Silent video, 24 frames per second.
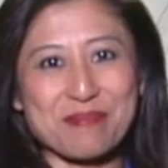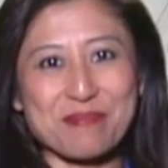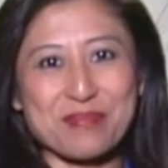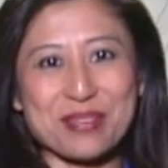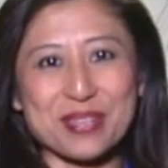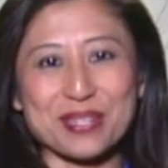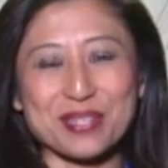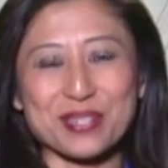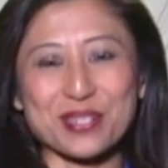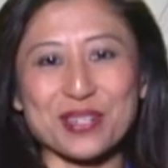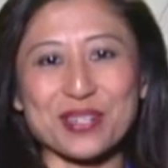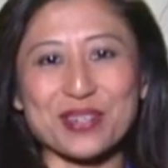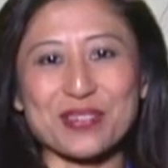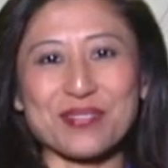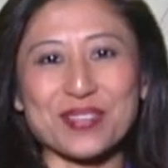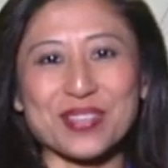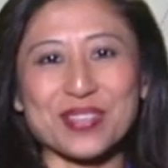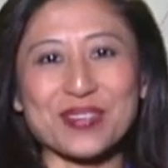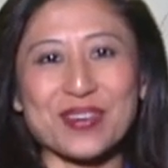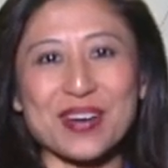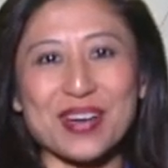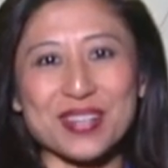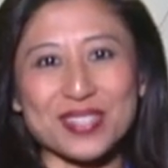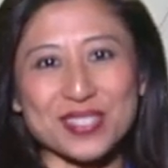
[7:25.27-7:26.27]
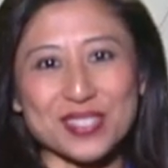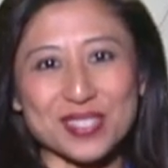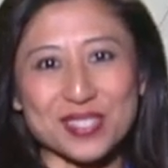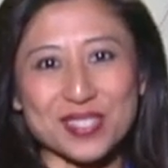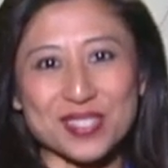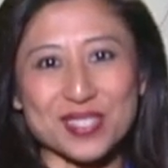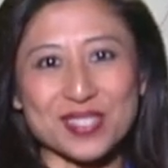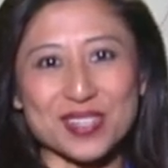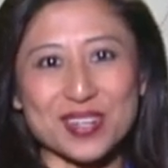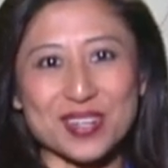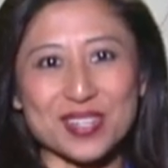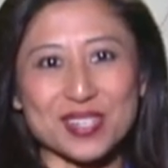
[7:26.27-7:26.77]
A Picture of You also
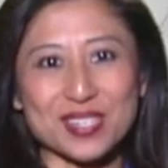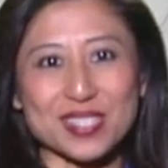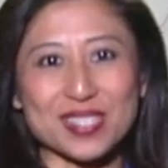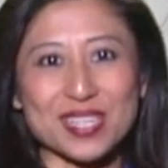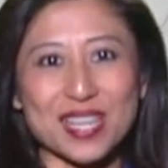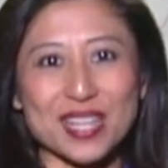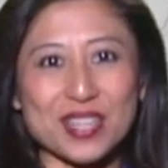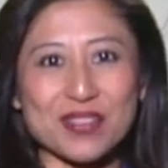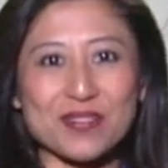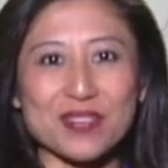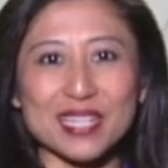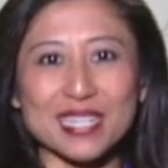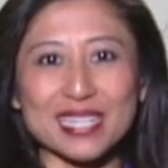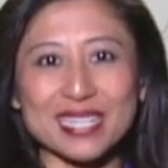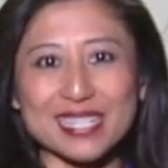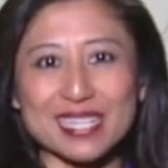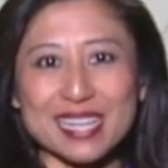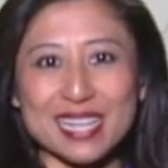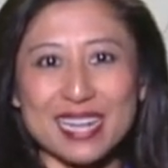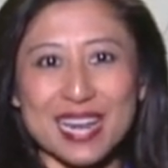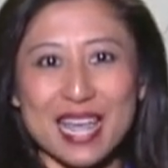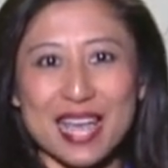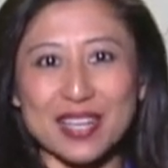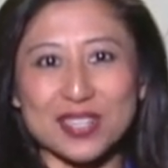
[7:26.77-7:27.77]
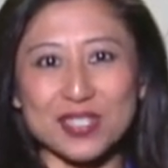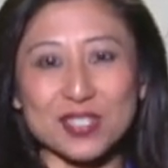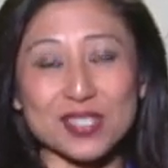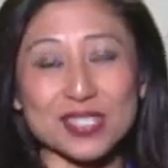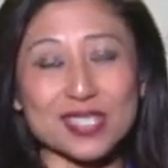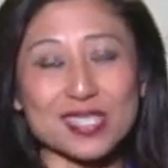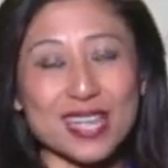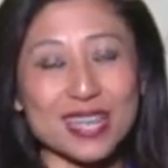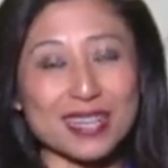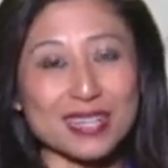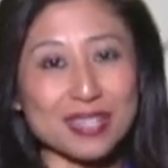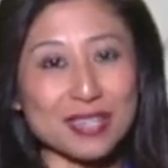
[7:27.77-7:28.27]
stars Sullivan and Son
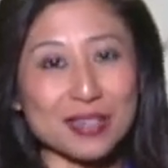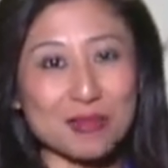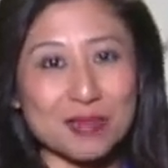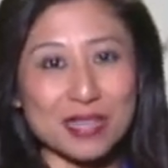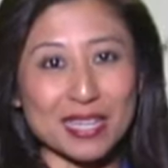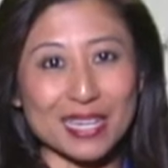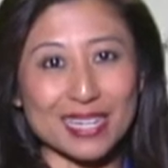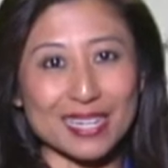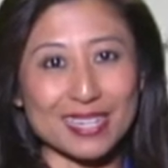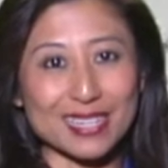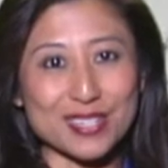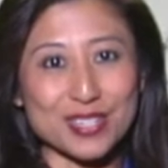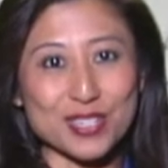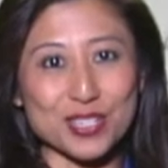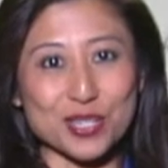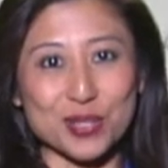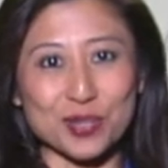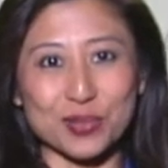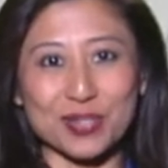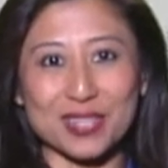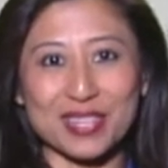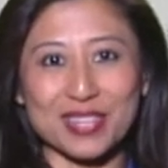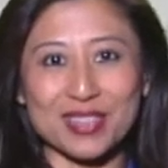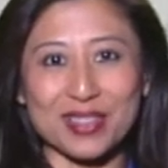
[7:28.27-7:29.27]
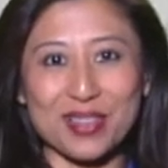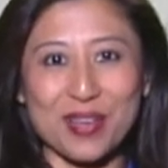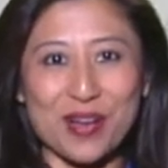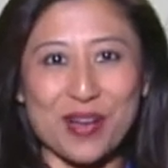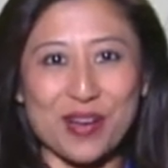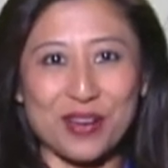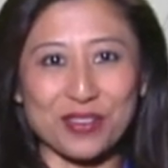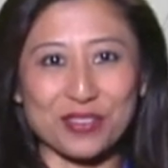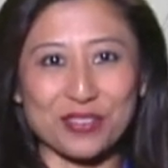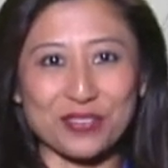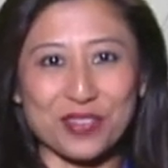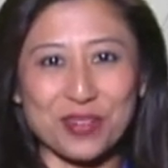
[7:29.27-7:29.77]
actress and comedian Jody
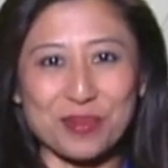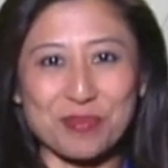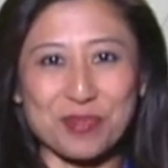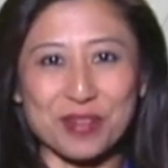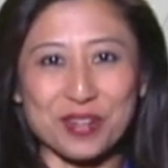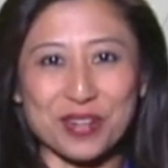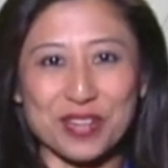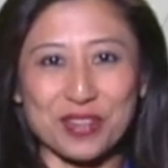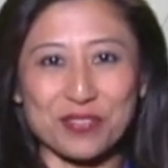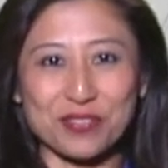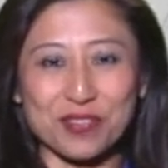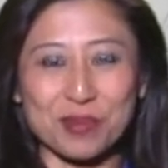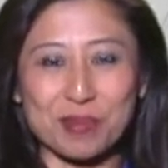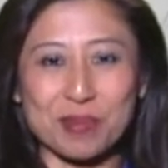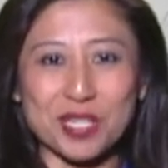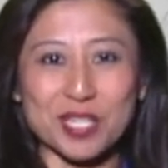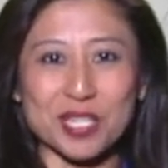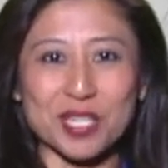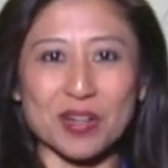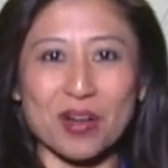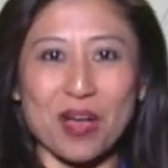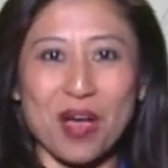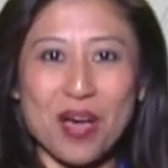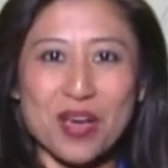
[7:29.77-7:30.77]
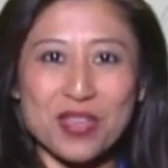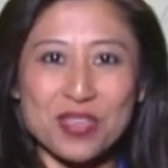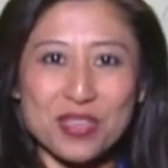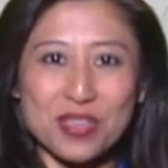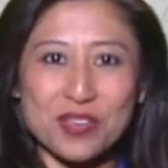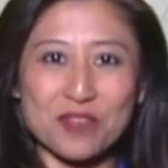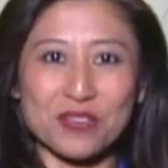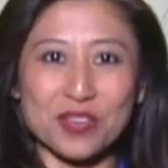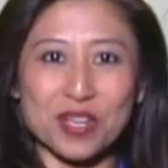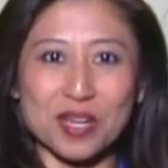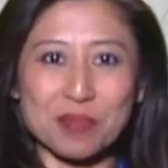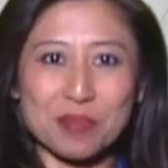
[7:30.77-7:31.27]
Long. For more information on
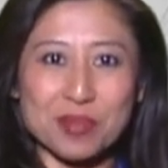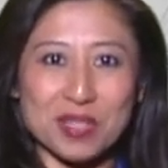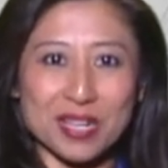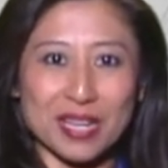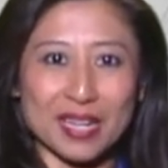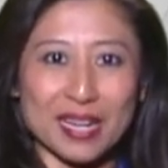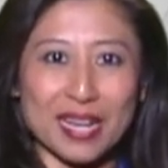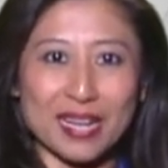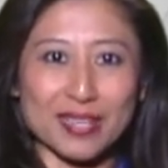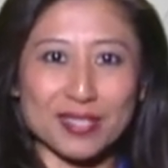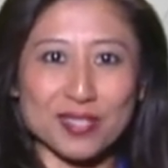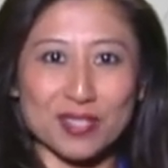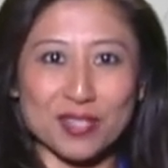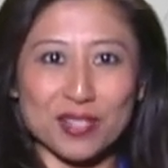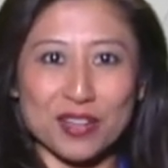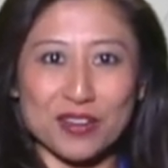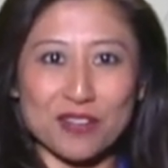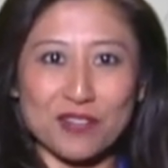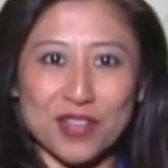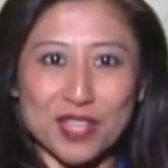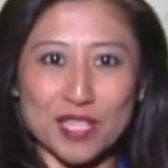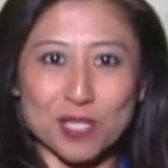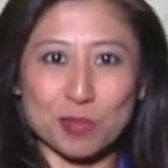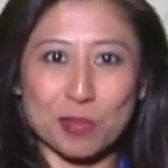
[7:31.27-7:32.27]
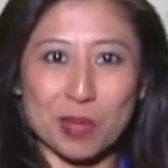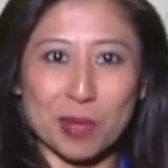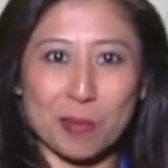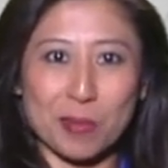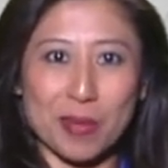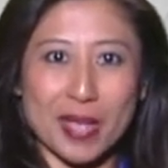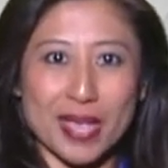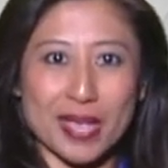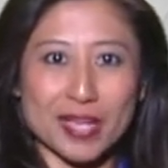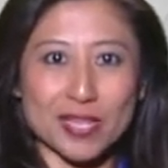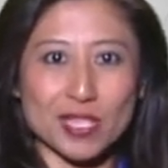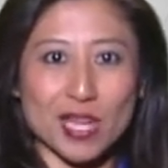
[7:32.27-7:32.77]
the film, you can head to their Facebook
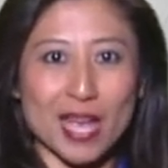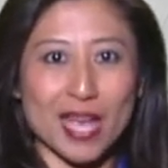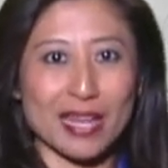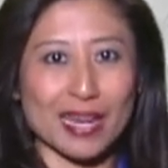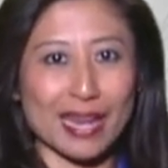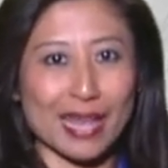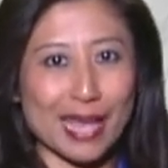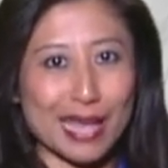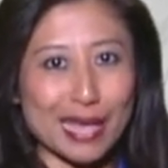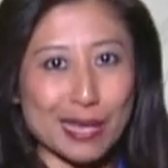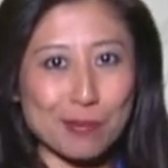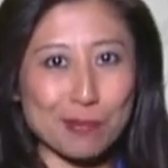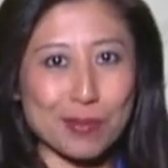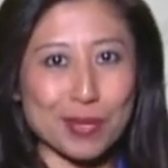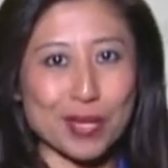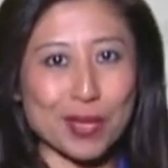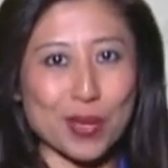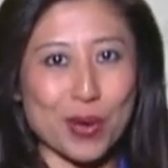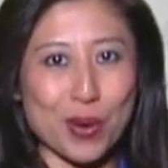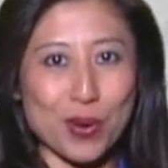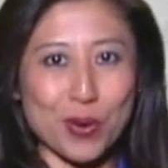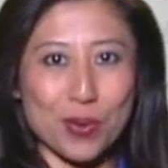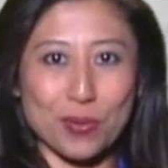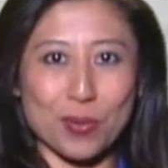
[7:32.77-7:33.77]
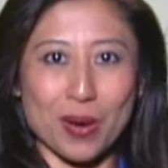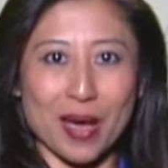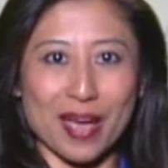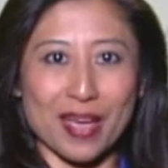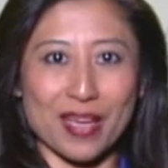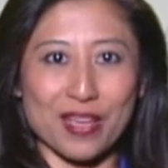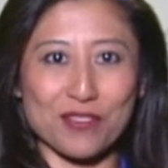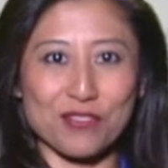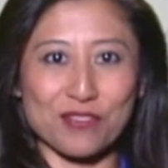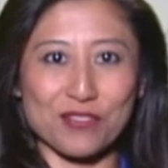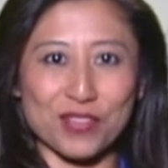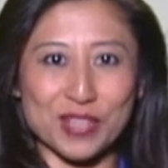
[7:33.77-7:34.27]
page at A P O
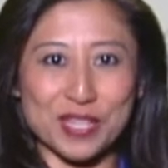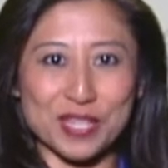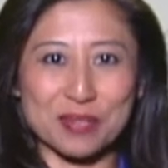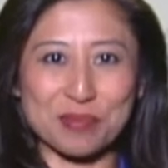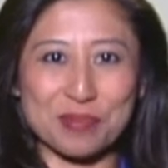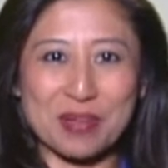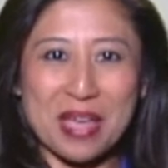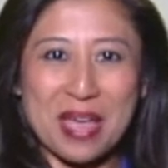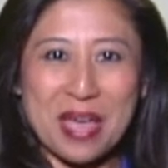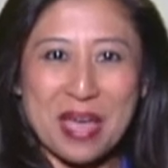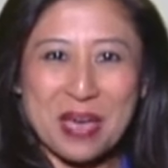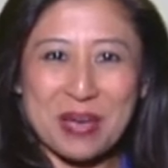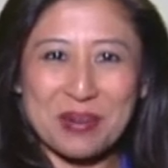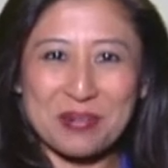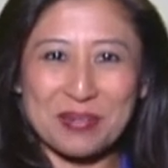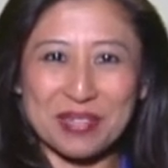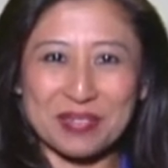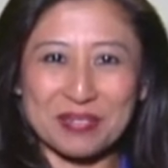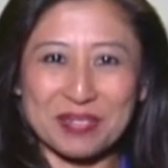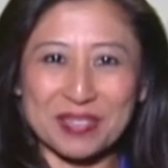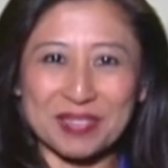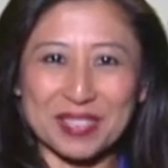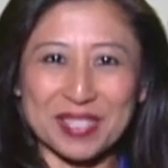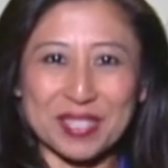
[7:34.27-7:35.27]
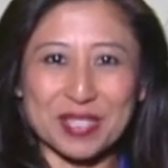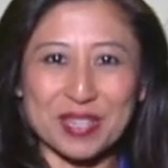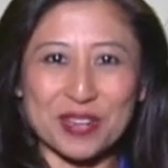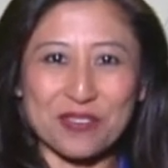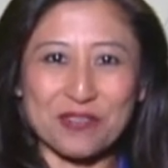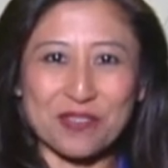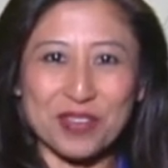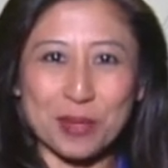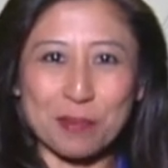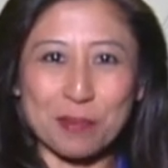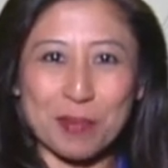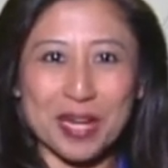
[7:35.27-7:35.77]
Y Film. When we
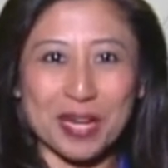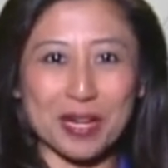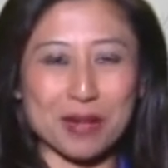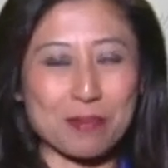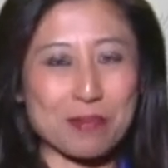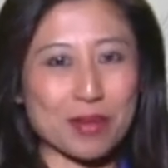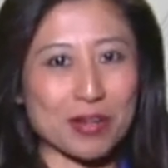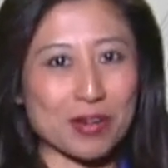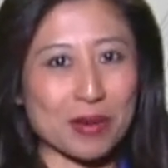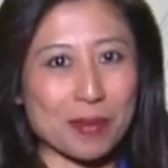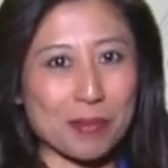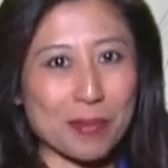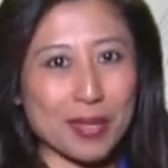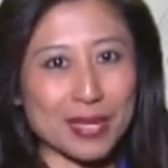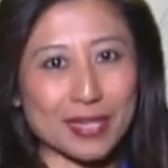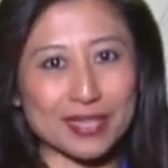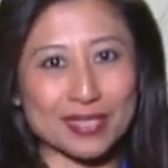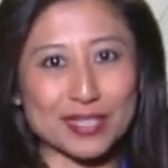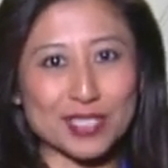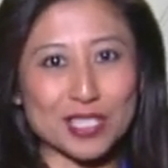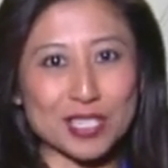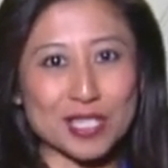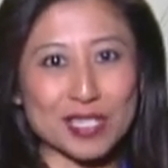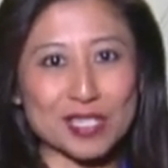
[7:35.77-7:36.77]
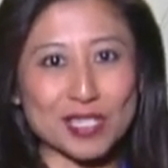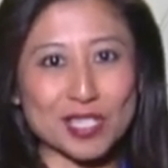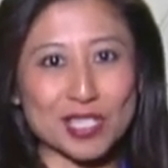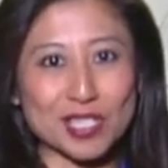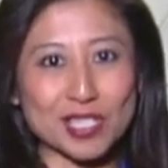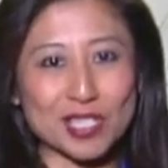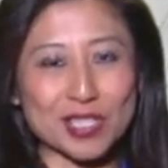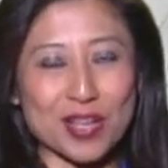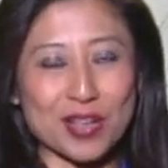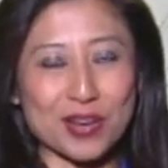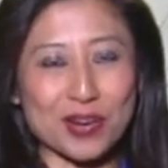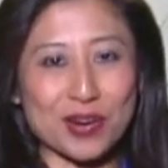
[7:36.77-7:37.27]
return, filmmaker Mira Menon
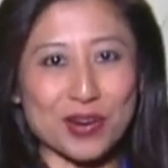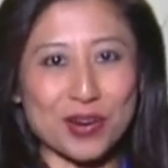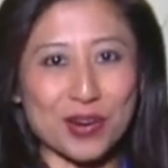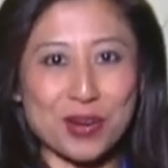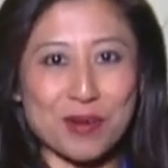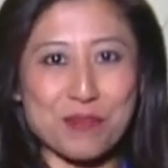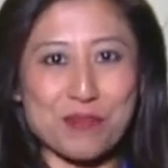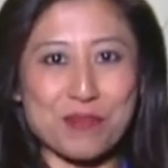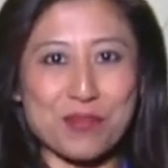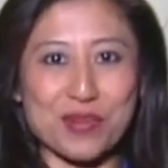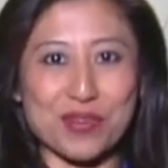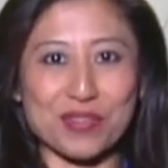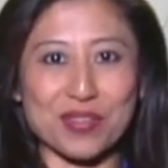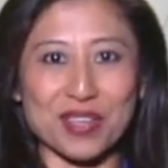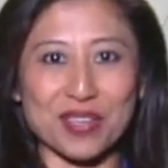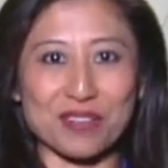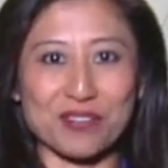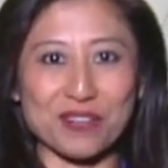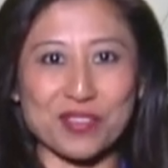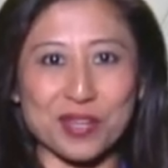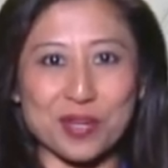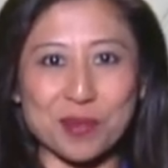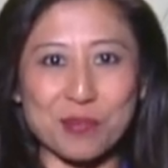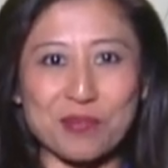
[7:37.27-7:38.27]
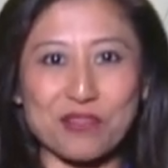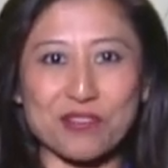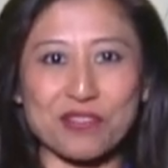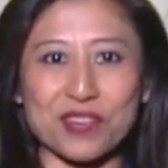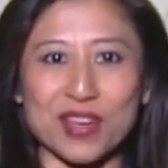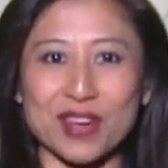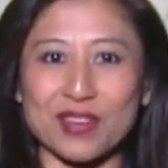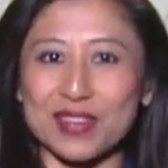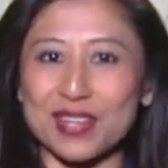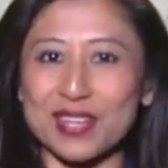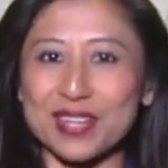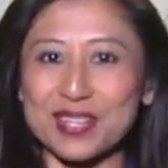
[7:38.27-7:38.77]
dishes on her moving film,
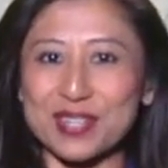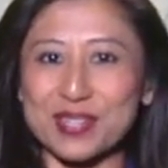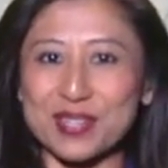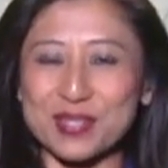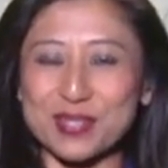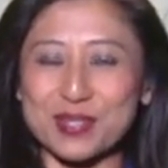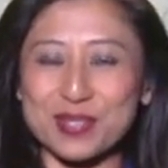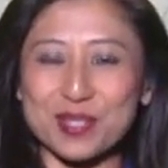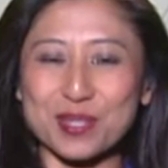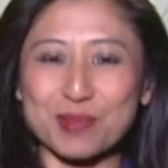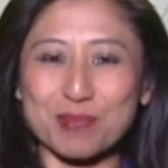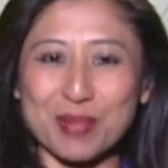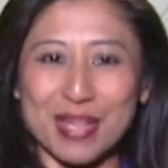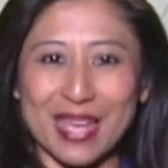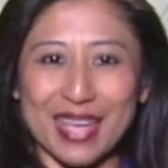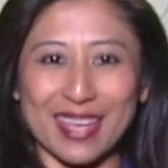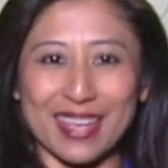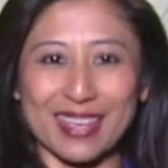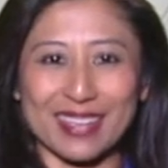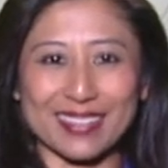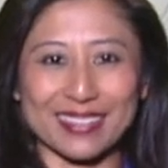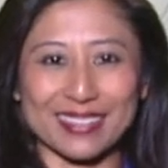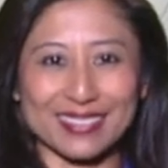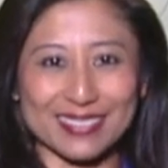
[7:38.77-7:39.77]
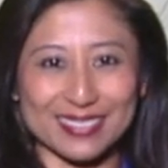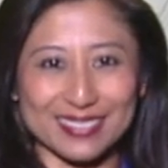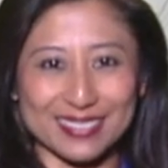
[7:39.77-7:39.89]
Farrah Goes Bang.